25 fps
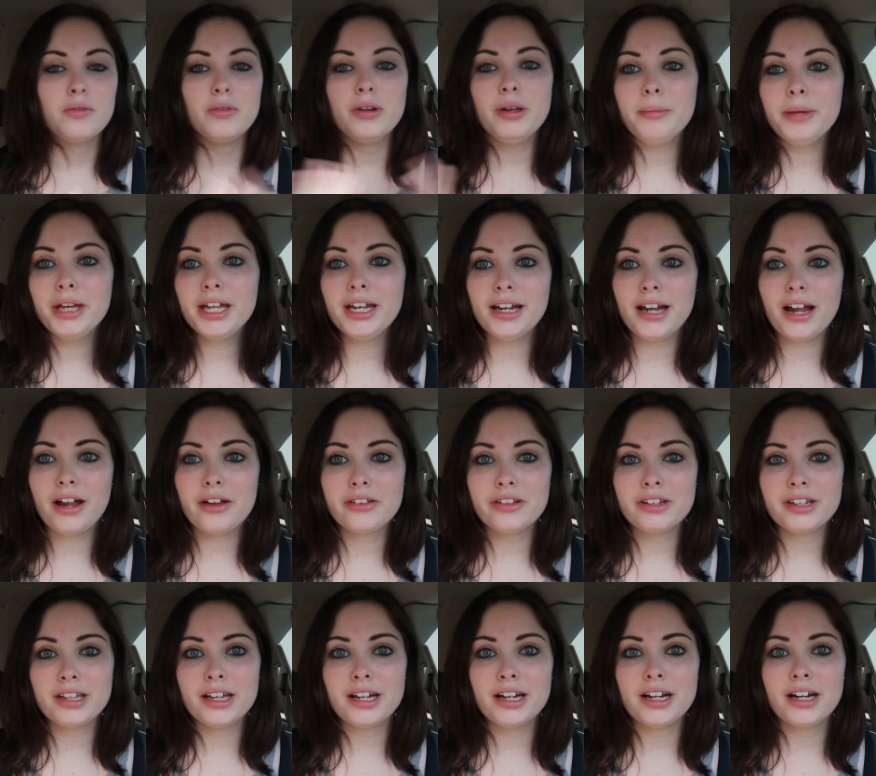we made it
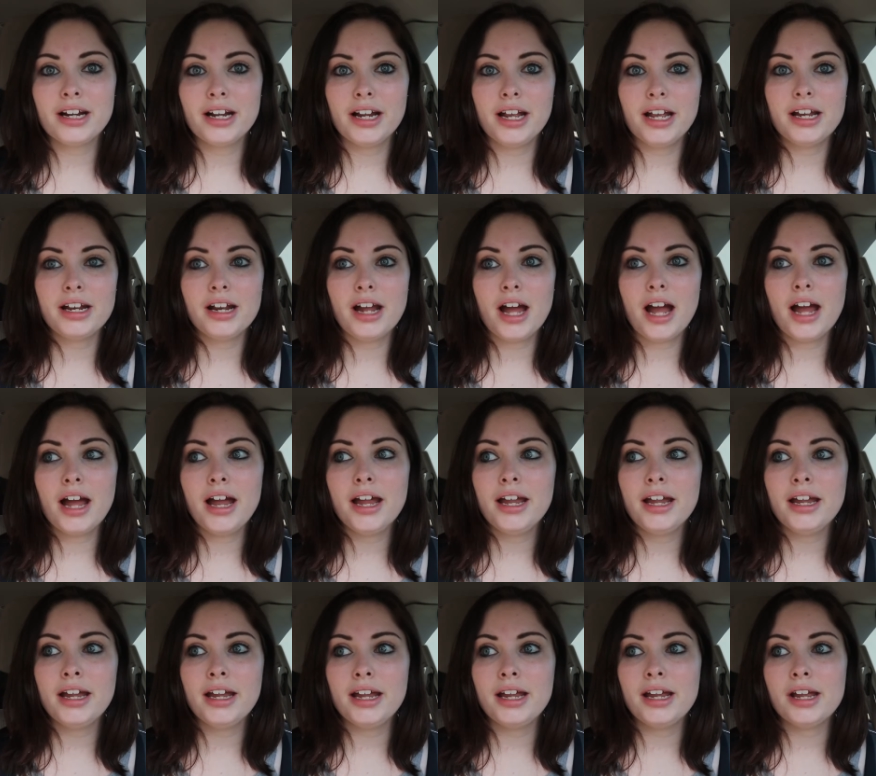out of there and
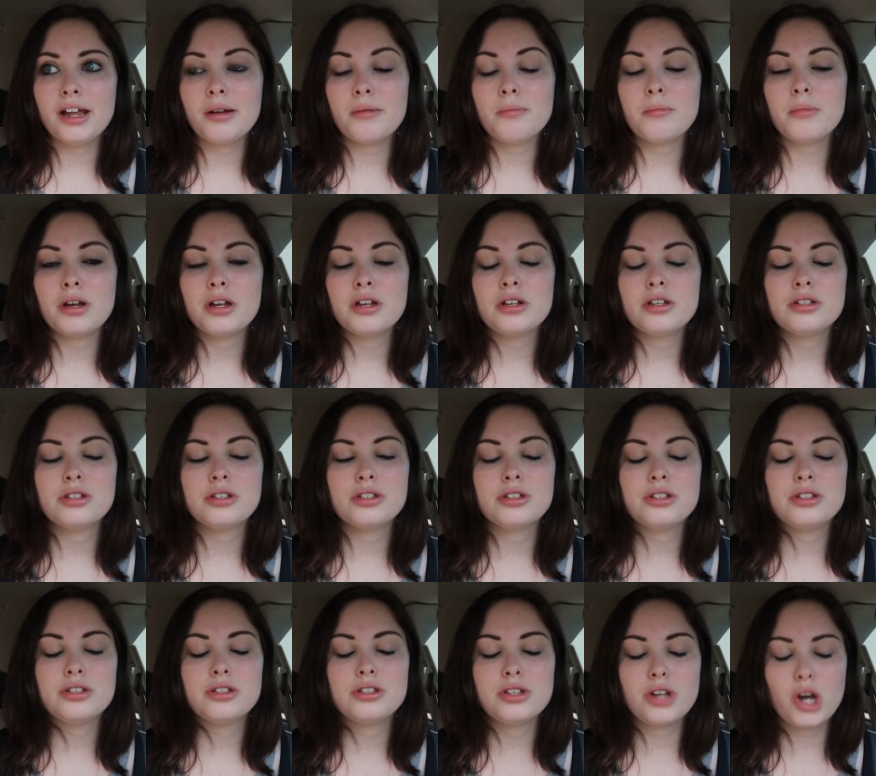I am
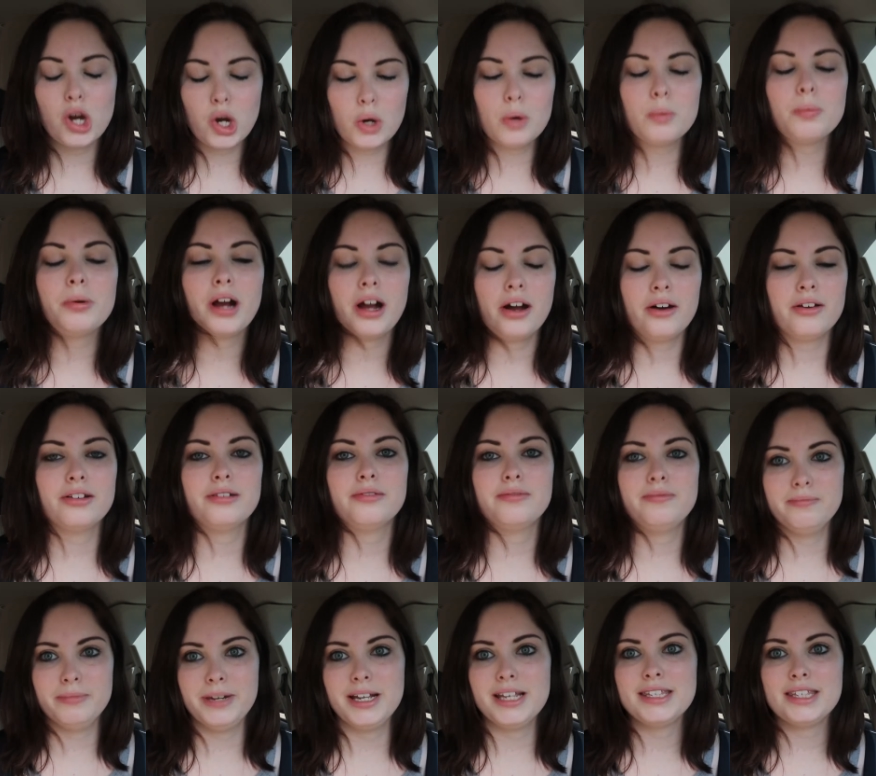so proud
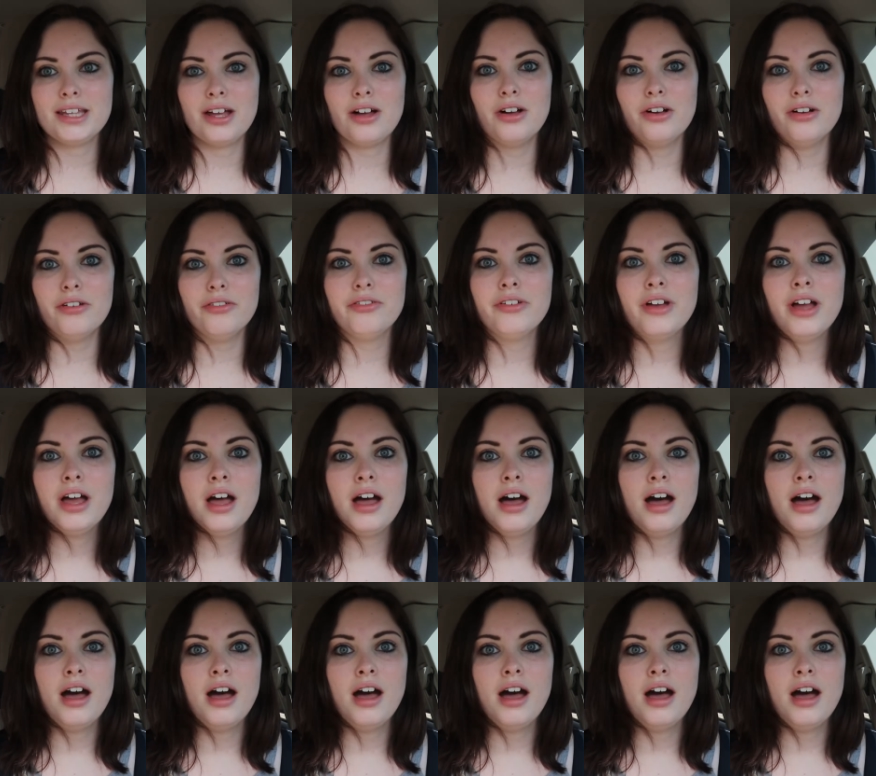of myself.